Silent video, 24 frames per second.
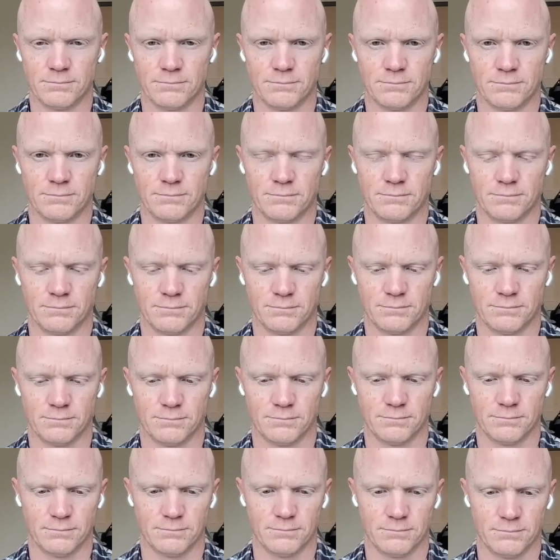
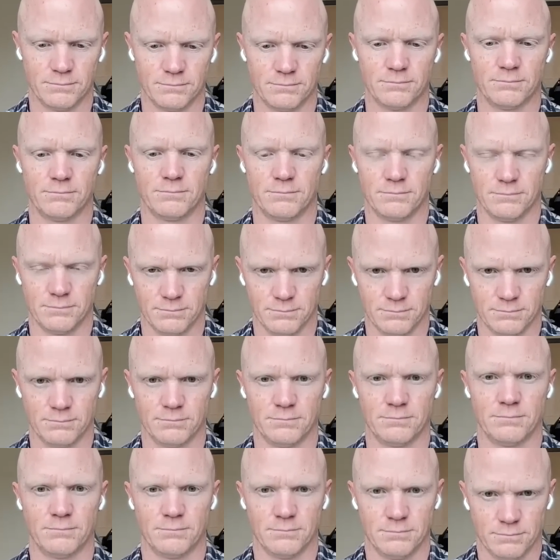
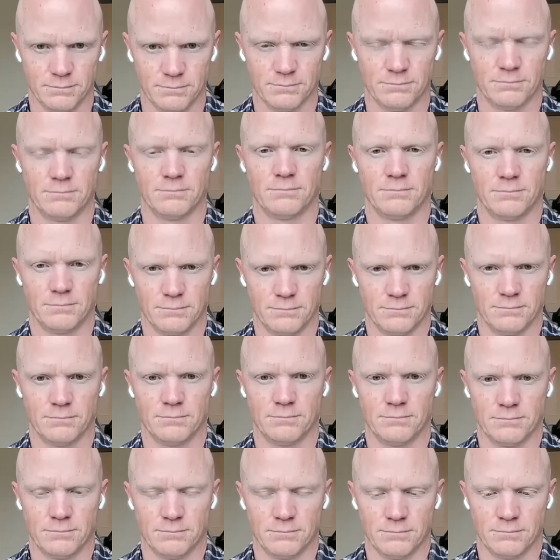
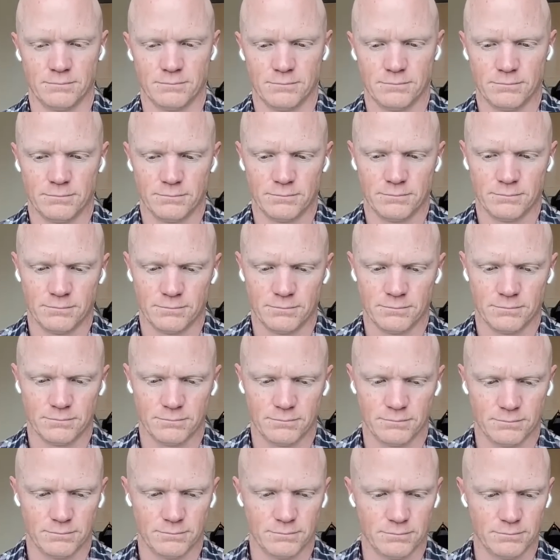
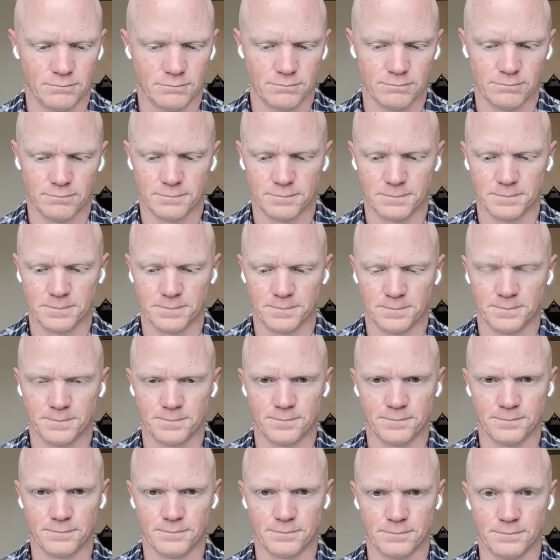
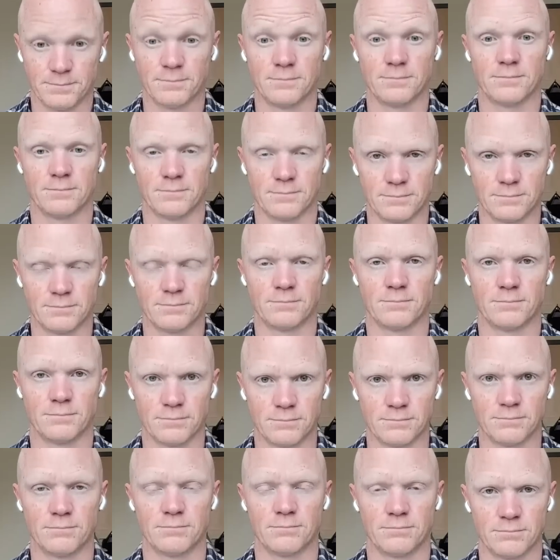
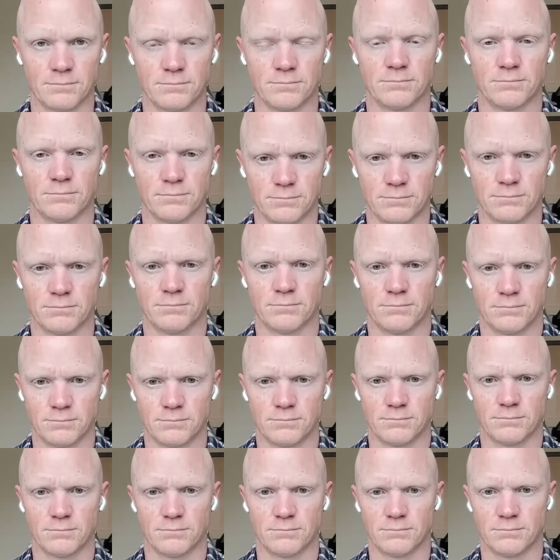
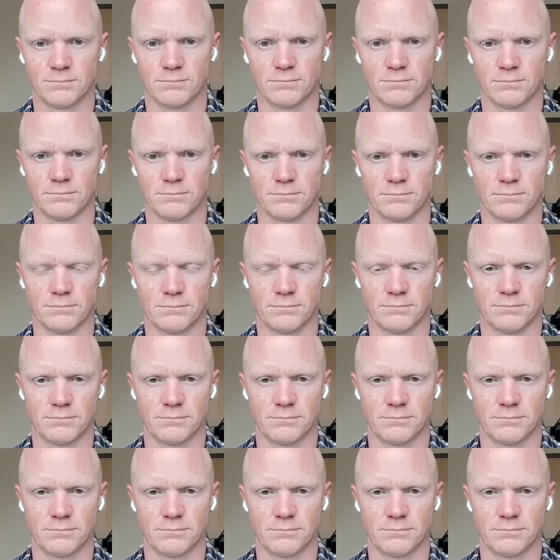The person shown says nothing.